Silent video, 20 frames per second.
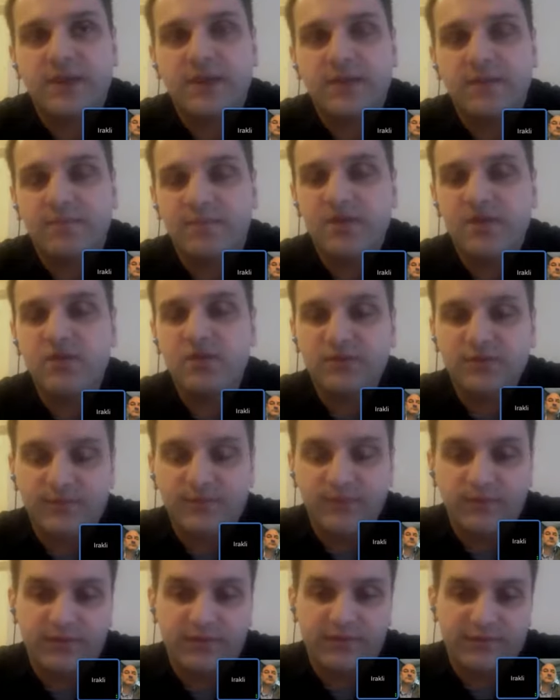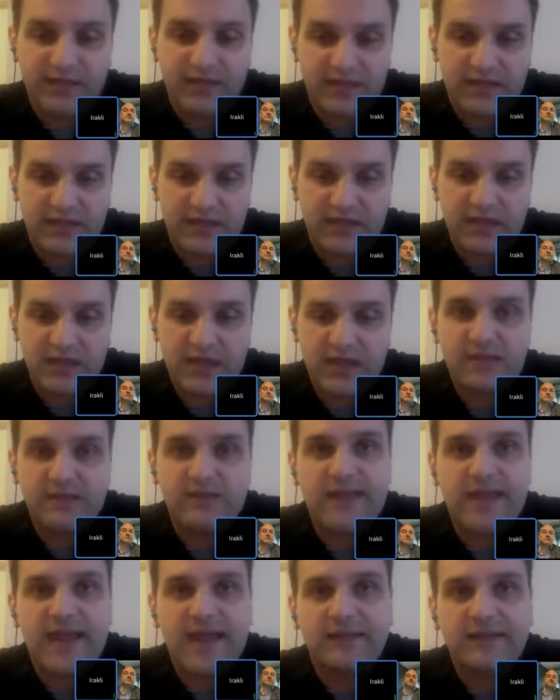beautiful thing
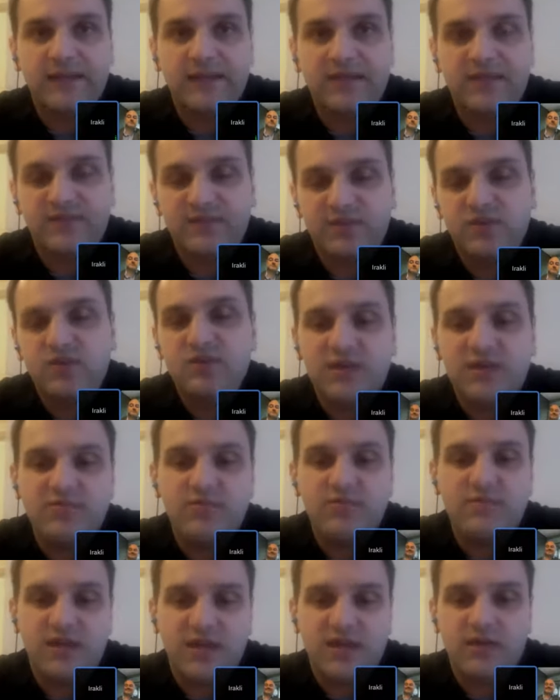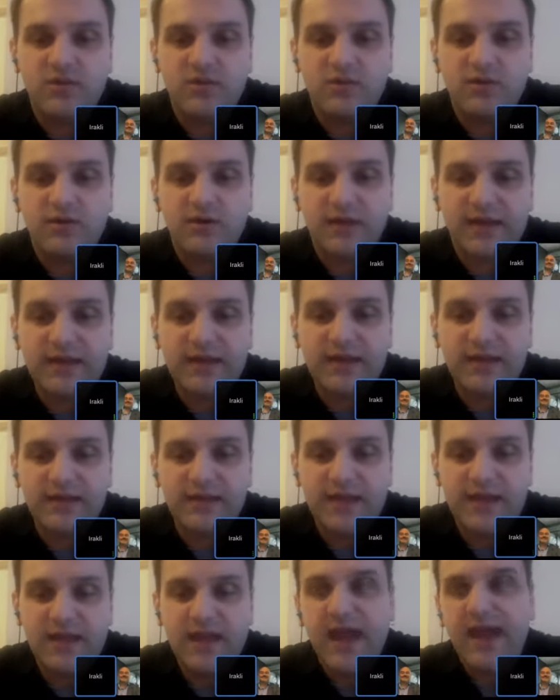that if you give me a URL,
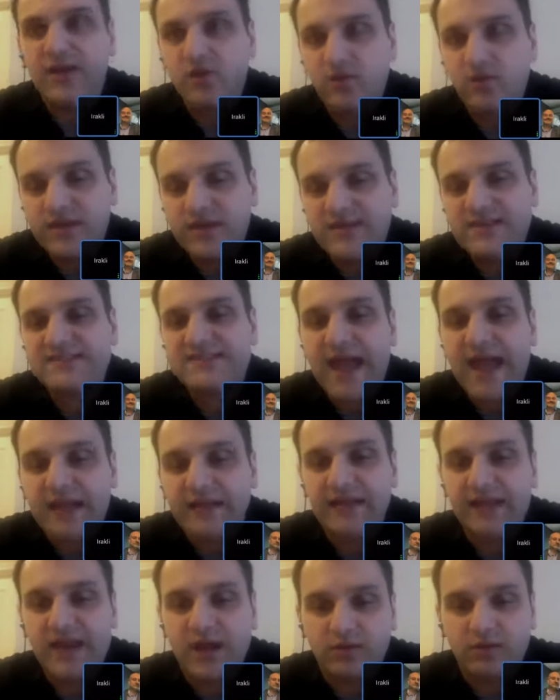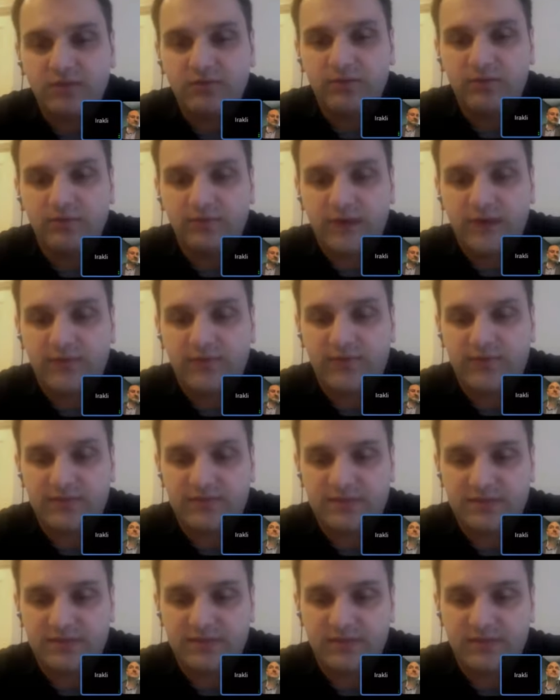I know exactly how to dereference
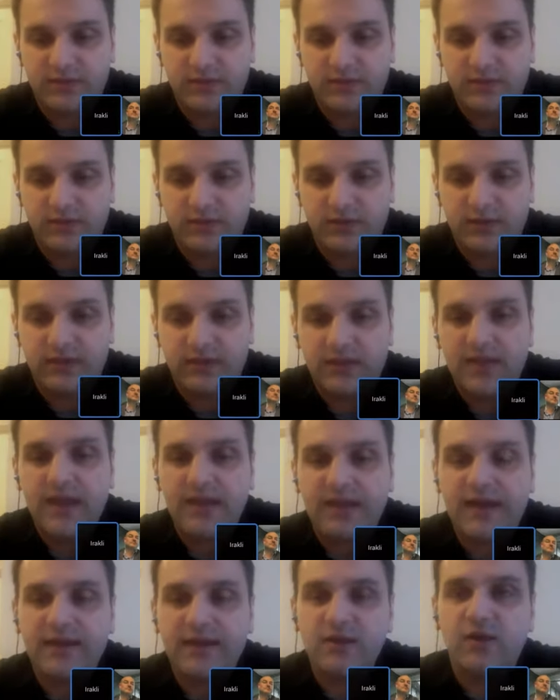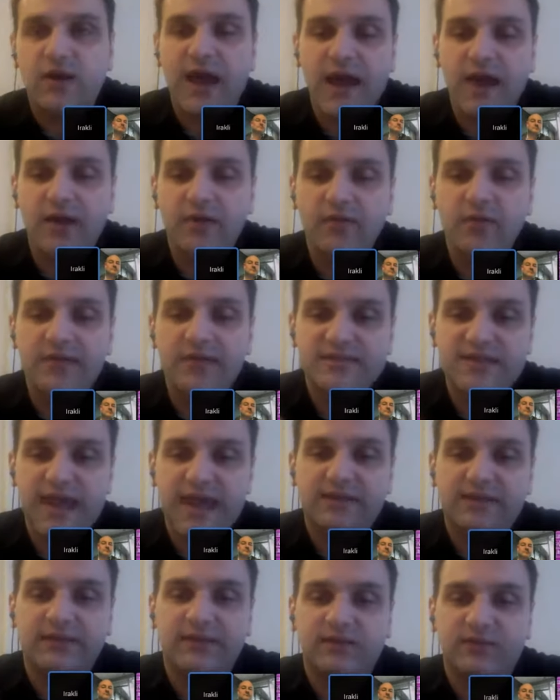that URL, and I know how
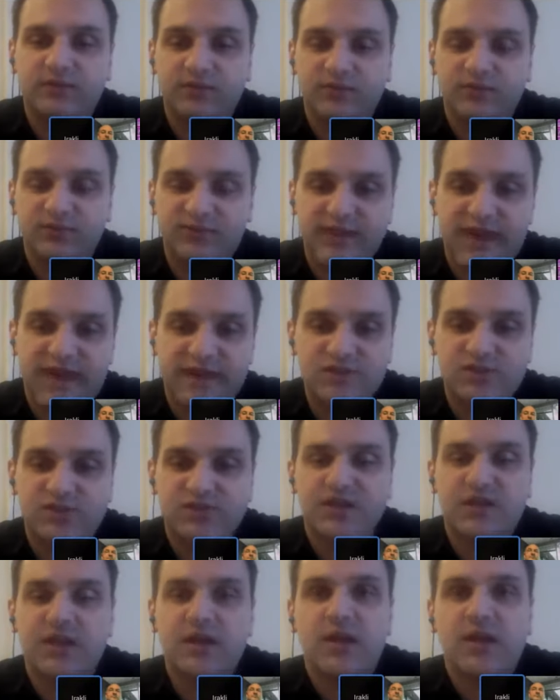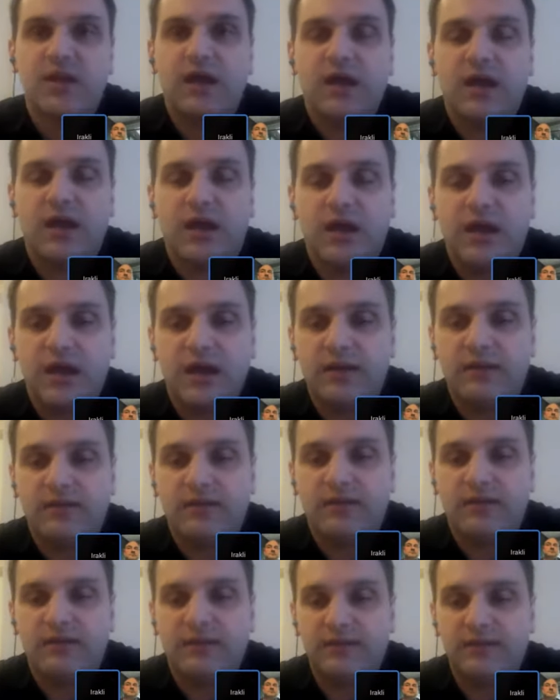exactly to fetch
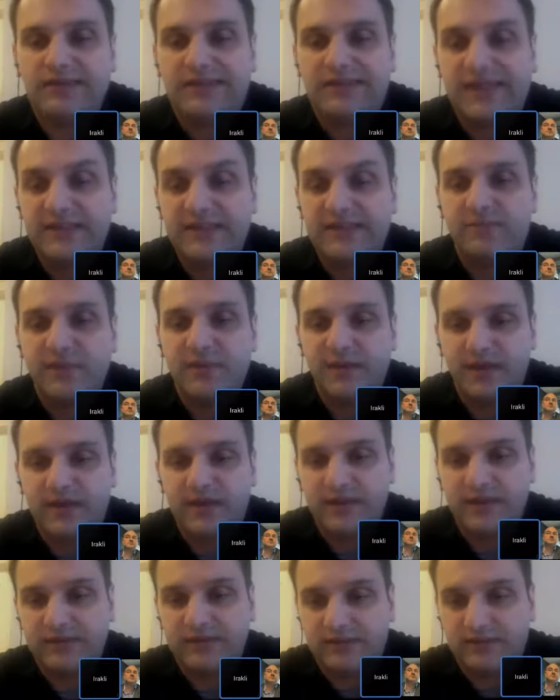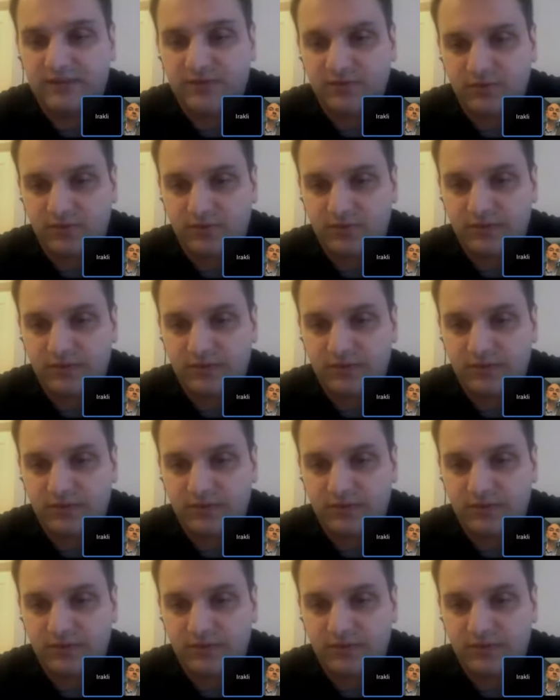the data behind that URL,